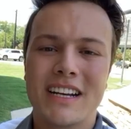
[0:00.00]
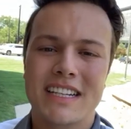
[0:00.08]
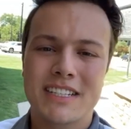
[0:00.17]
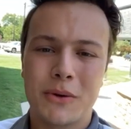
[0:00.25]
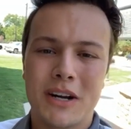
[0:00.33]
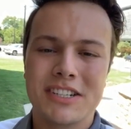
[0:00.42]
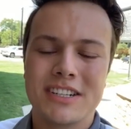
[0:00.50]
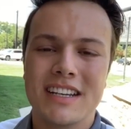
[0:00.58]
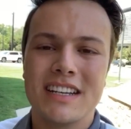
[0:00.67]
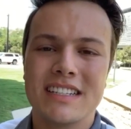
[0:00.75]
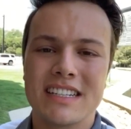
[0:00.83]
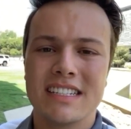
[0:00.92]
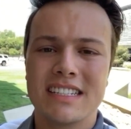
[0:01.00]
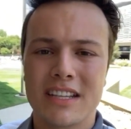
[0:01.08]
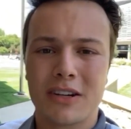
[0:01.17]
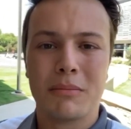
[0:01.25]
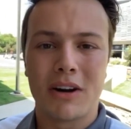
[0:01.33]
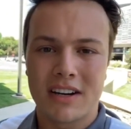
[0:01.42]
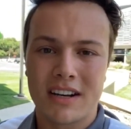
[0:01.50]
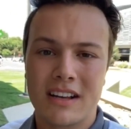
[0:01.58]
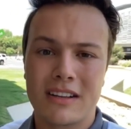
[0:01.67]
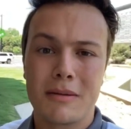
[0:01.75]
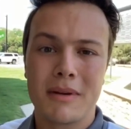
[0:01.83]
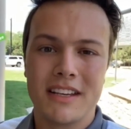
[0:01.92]
question is Is there a marketing
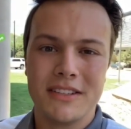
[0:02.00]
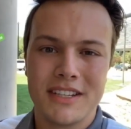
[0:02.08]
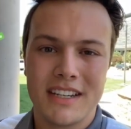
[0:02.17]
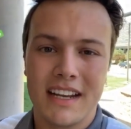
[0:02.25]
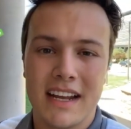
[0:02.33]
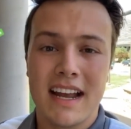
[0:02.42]
club at UTD?